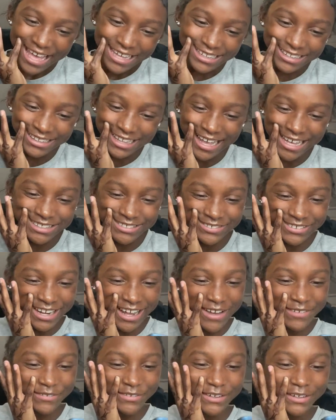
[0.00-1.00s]
That's
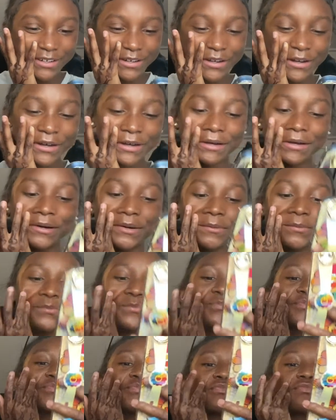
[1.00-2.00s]
whatever.
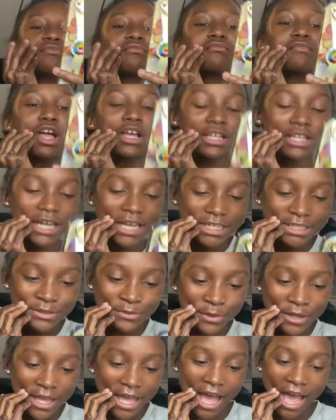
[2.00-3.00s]
Next,
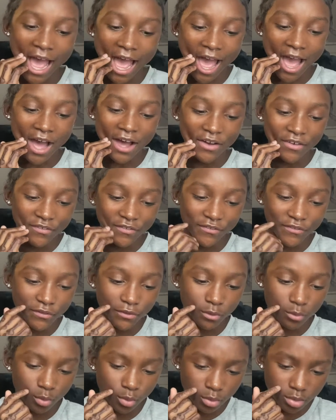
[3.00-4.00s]
we have...
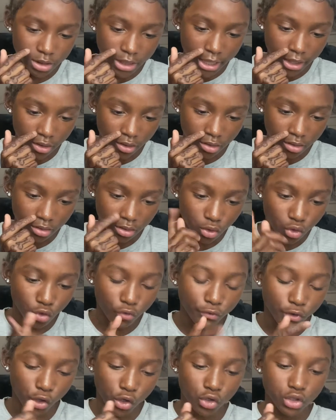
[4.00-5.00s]
What was that on? Google
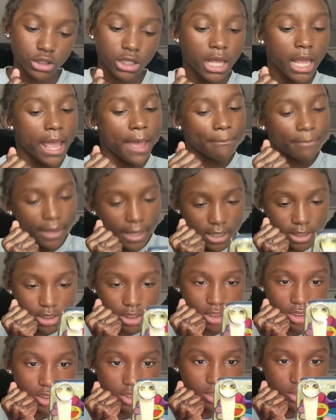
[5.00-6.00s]
Photos.
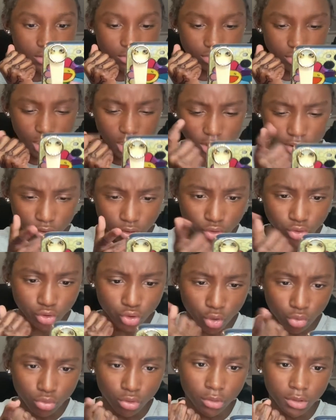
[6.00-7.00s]
Pages. I
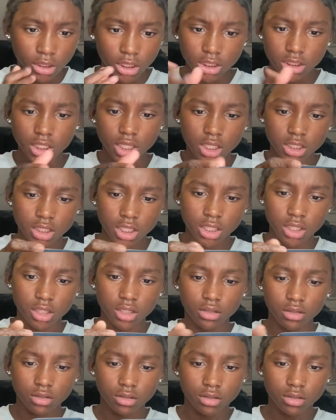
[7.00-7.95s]
don't know what this is either.